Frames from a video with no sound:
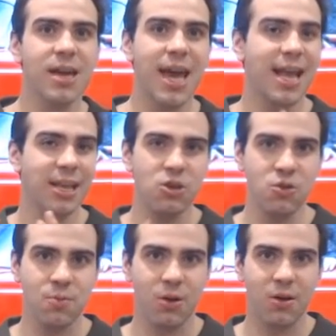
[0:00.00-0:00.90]
and
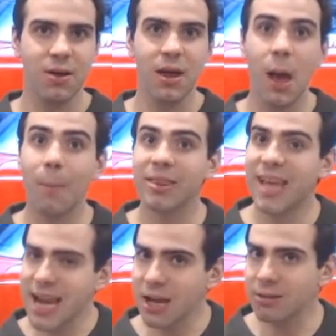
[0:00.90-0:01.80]
humor. But then
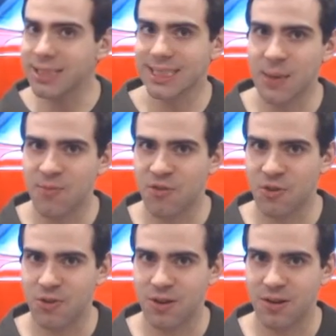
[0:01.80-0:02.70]
it goes a step
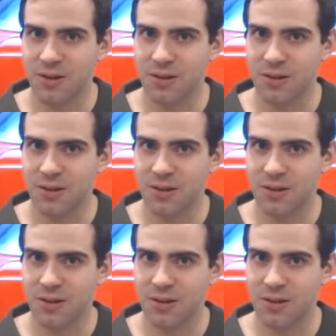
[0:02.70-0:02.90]
further.